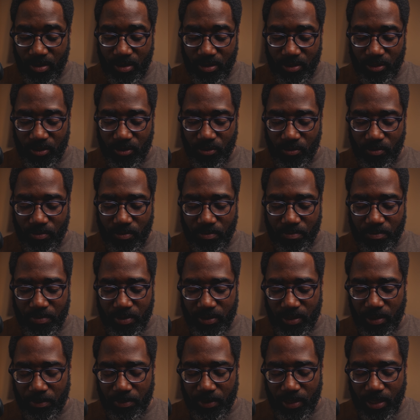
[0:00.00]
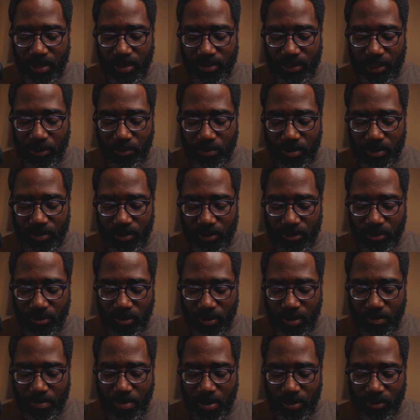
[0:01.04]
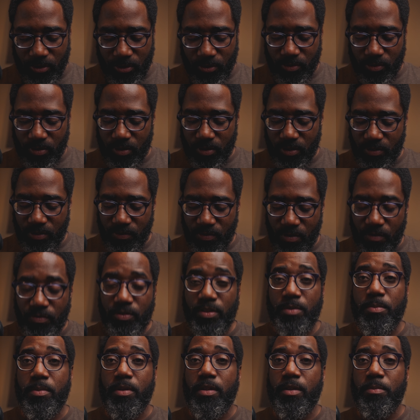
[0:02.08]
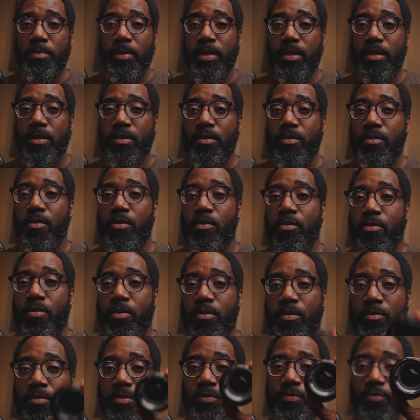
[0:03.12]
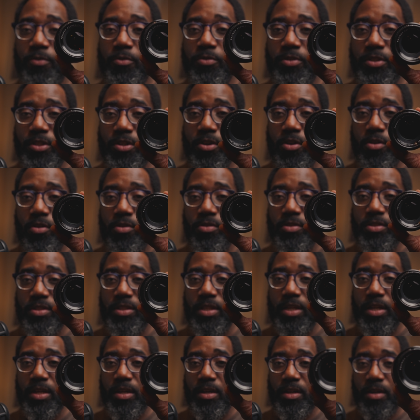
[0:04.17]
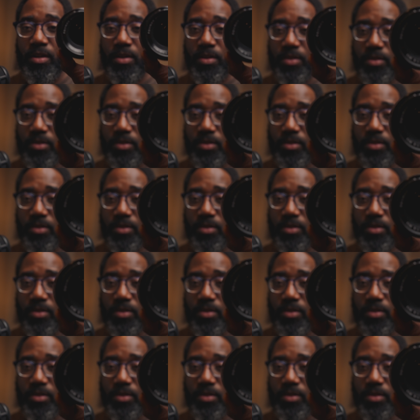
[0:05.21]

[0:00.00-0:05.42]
So, but something else I wanted to talk about too, this 50mm, or what Fuji calls their